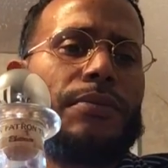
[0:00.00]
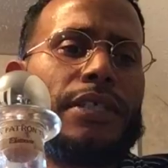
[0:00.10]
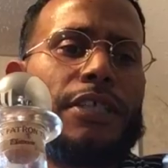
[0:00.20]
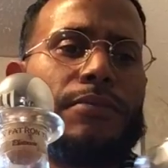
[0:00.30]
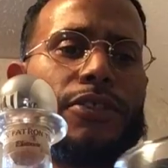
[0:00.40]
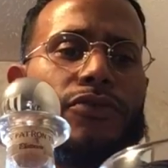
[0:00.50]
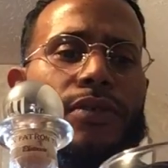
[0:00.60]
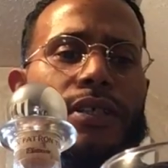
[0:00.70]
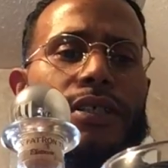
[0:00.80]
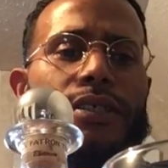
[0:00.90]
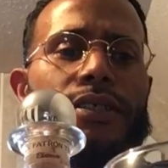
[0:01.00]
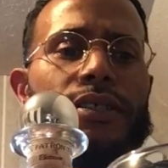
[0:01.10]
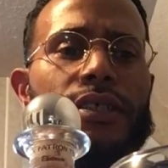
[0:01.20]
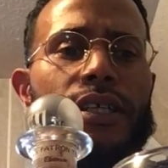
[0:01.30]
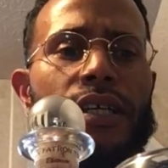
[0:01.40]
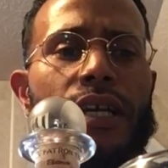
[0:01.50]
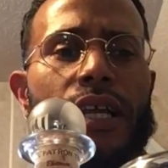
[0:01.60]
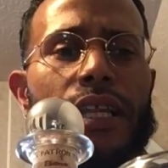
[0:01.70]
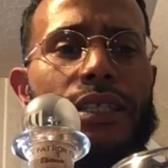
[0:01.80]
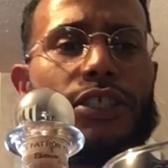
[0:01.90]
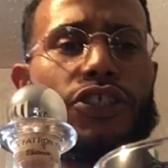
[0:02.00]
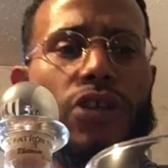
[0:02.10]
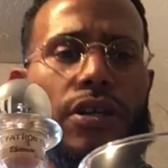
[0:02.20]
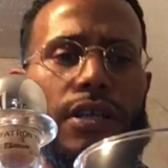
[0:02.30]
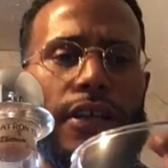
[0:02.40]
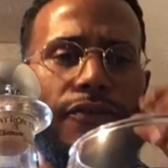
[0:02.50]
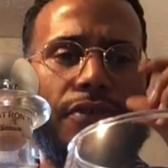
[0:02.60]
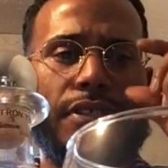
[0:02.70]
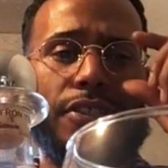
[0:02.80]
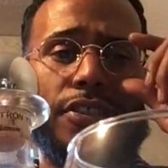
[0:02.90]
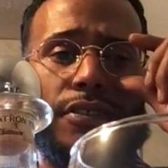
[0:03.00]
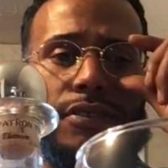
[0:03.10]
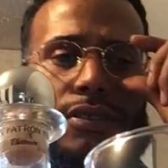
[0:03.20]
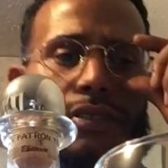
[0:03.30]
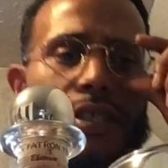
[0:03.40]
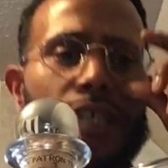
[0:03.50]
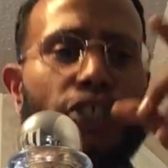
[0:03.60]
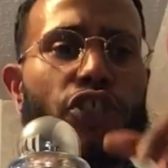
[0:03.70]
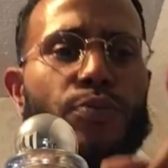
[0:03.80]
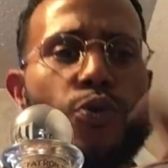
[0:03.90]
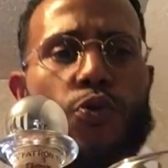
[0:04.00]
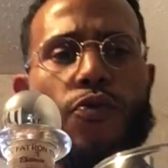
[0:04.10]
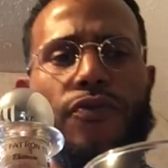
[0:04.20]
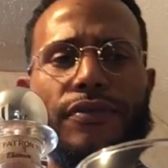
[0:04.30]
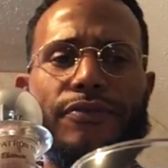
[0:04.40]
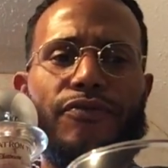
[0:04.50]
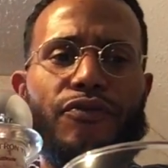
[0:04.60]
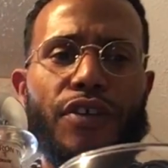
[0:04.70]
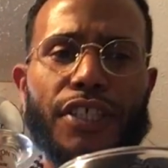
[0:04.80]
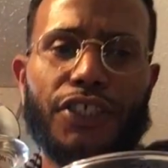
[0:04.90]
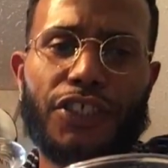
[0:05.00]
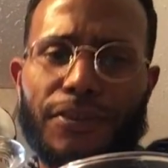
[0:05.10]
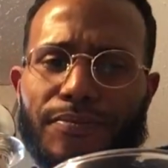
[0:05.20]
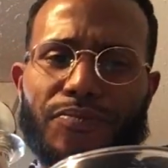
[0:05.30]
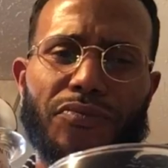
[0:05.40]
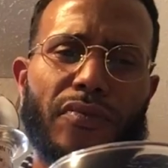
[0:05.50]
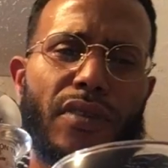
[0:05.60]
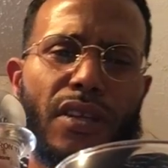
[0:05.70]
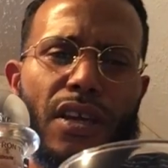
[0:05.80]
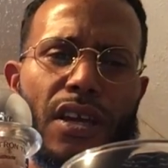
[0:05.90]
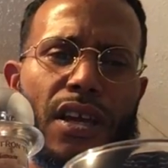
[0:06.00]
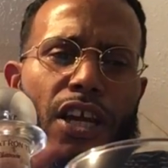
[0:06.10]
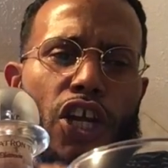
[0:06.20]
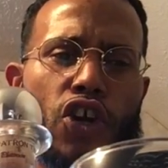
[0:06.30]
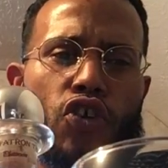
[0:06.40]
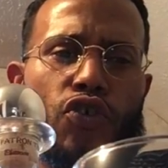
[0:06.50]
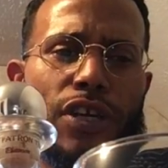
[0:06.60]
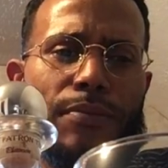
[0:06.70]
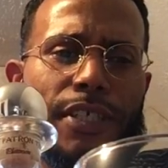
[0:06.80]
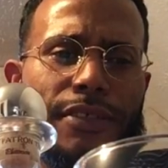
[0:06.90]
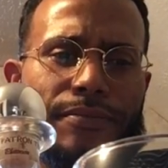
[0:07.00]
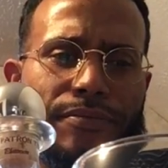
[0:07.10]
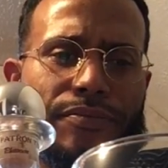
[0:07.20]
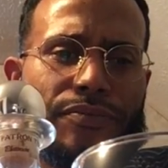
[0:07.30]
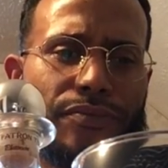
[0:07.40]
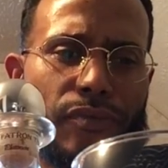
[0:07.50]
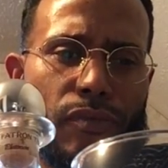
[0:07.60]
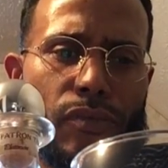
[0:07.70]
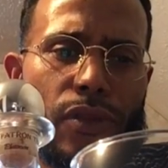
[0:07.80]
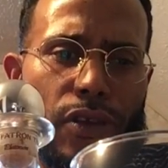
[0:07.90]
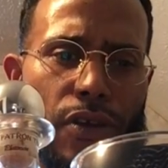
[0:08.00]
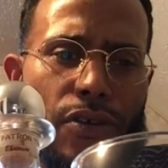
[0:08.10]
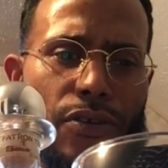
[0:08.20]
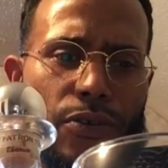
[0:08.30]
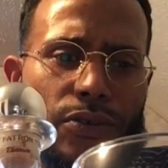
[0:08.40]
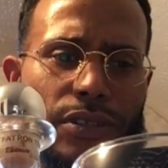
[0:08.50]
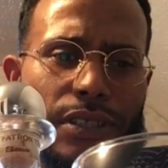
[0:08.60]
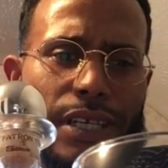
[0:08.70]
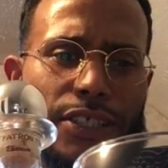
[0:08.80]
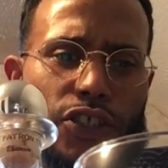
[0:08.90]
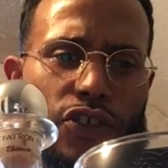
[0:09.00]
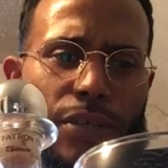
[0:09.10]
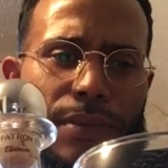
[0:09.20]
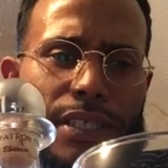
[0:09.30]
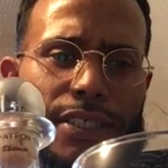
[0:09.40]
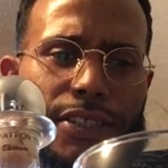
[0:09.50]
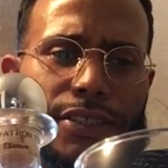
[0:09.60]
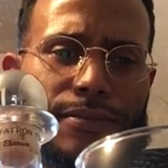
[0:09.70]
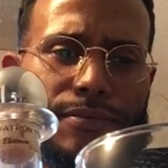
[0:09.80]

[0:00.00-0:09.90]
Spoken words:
Keep this right here. I like the Chardonnay finish. It's nice, smooth, fresh, creamy. You know, the nice creaminess.